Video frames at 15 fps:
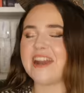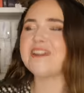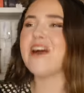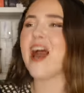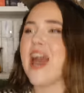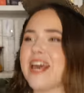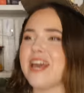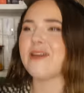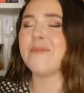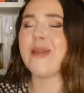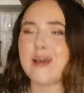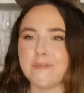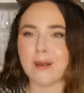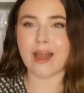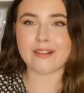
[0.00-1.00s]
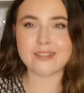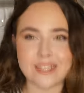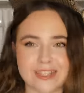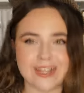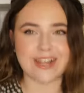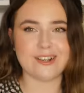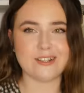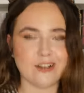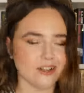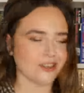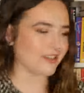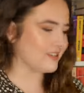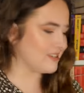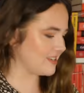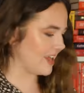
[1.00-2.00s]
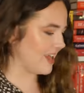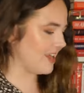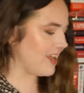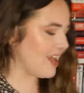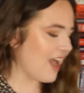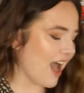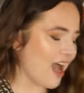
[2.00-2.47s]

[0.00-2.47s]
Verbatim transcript: I don't know, I keep like bouncing like a toddler today.